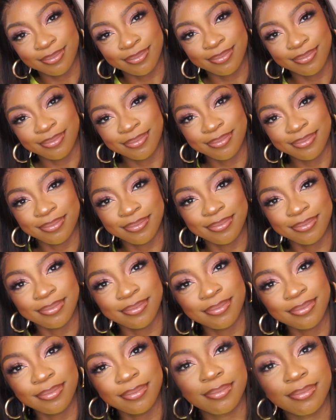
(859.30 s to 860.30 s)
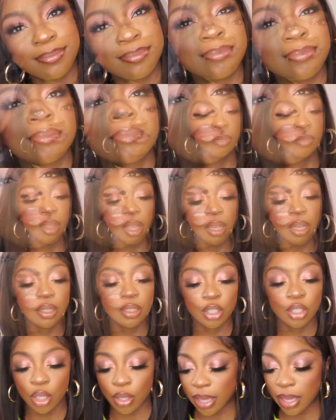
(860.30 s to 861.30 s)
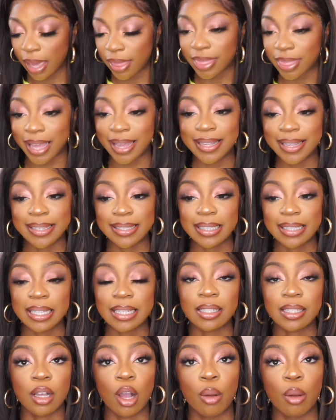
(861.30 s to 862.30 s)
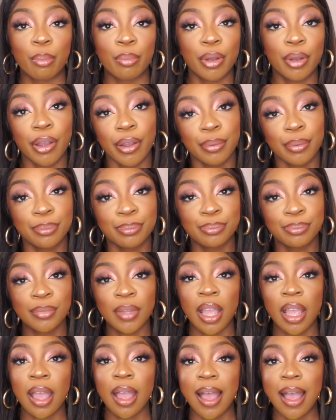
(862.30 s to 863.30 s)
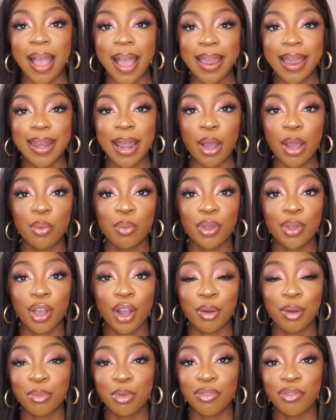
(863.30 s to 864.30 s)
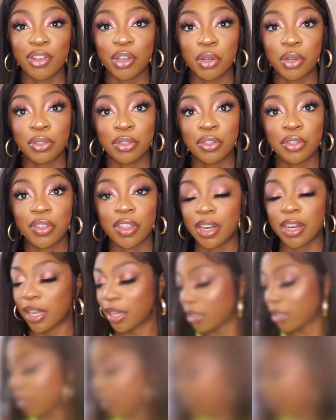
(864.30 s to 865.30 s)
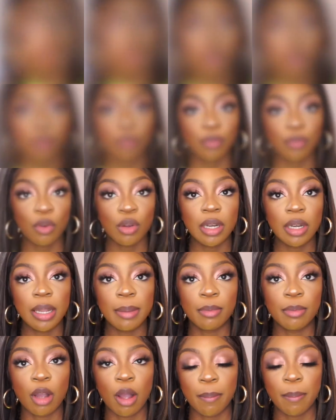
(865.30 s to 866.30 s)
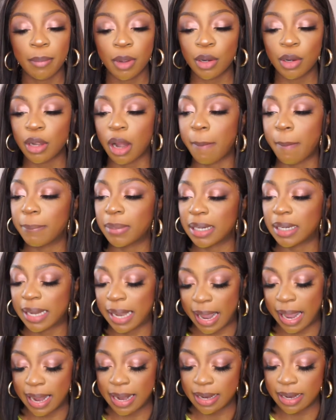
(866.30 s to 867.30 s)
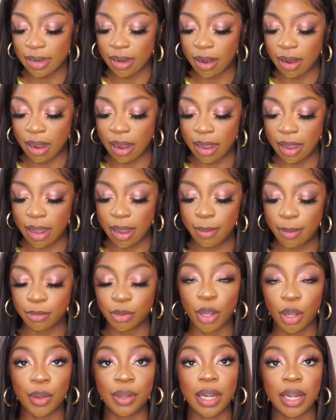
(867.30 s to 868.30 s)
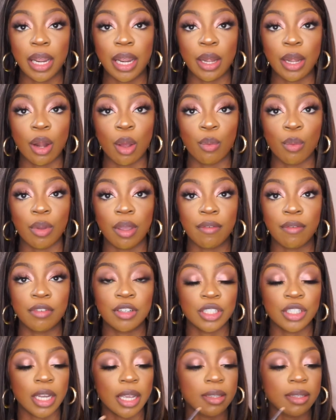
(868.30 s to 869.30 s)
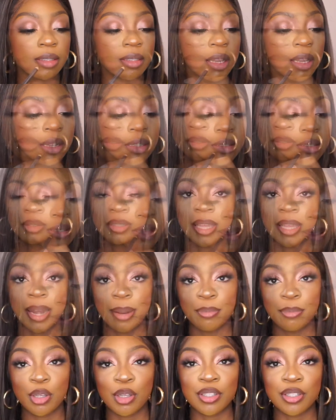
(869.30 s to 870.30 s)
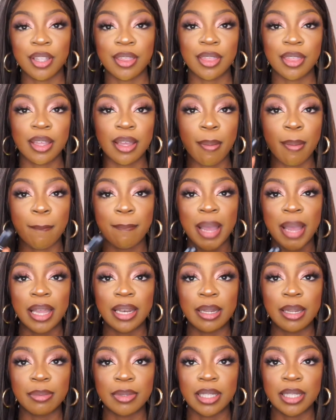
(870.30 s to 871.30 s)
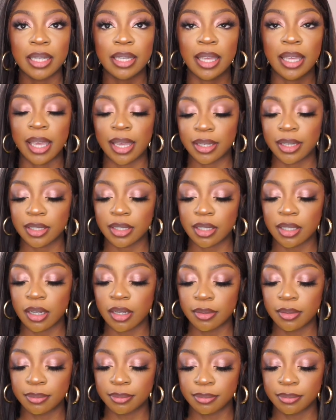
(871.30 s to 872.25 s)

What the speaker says: Feeling like tell yourself. So yeah, that is this combo. And now we are moving on to the next. So for lip combo number 9, I am going in with Chestnut. Then I'm using the matte lipstick Kinkster.